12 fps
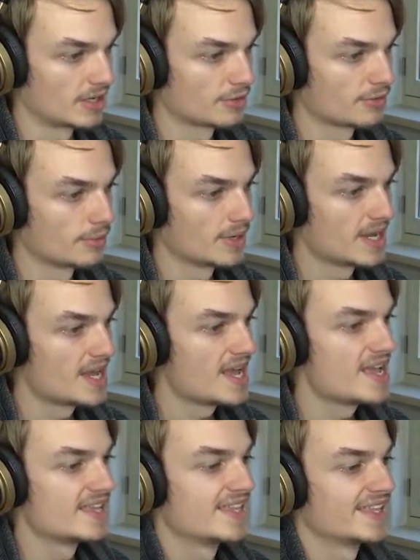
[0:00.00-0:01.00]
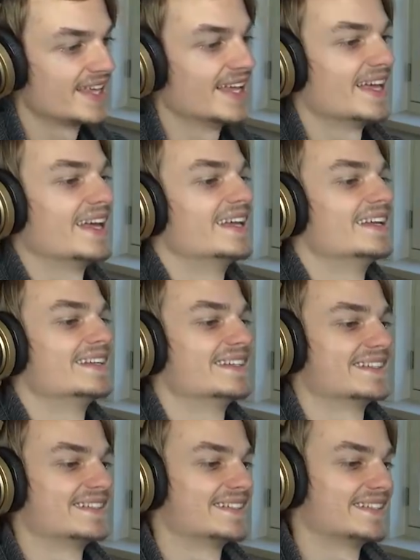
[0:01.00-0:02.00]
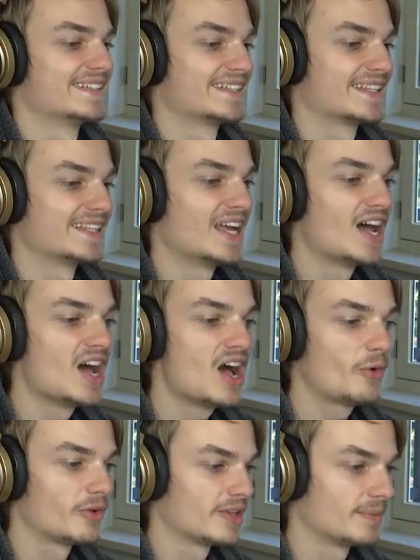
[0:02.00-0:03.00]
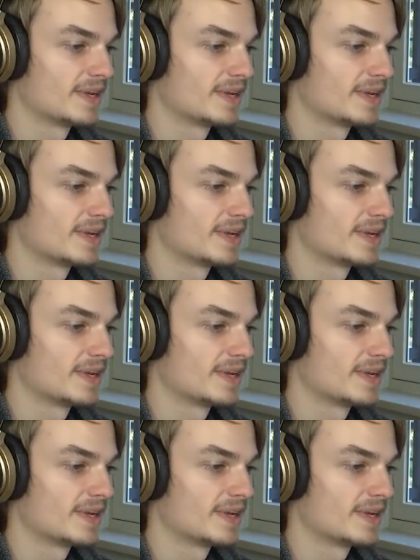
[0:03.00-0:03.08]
Out of the way! No!